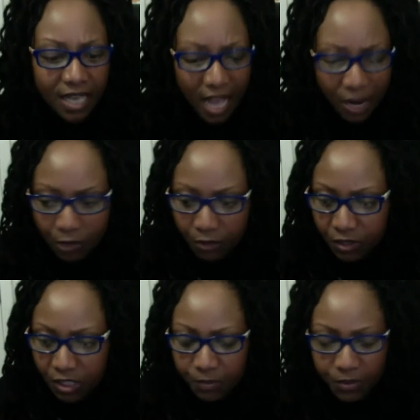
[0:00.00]
I wrote
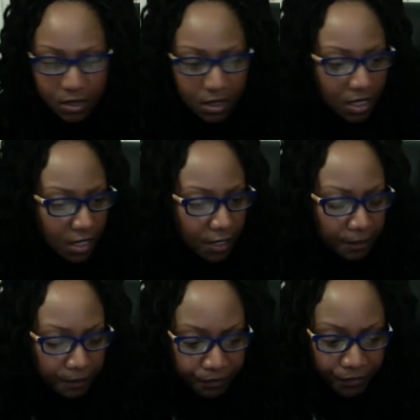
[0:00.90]
this book,
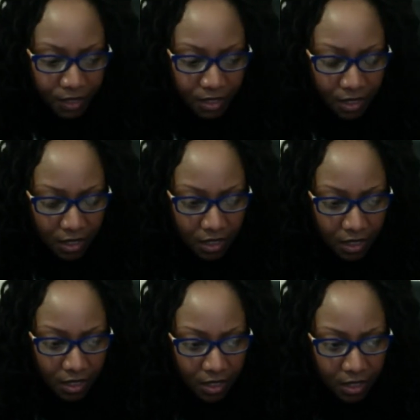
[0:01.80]

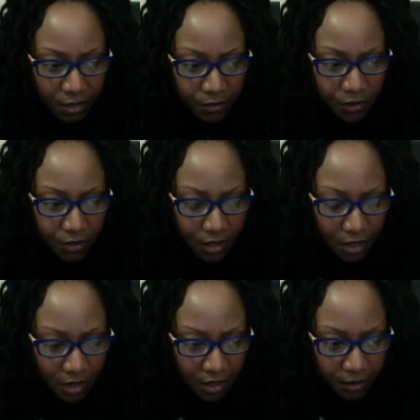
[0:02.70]

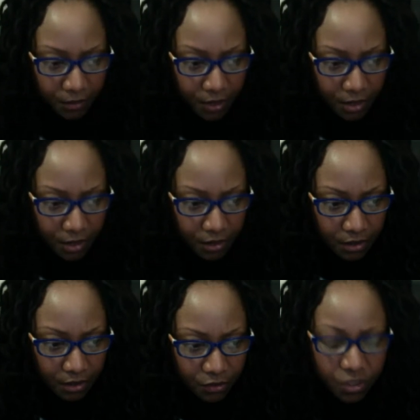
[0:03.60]

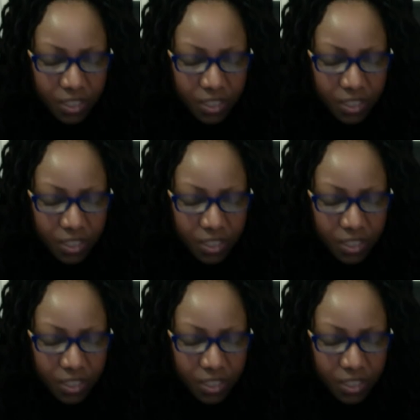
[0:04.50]
You're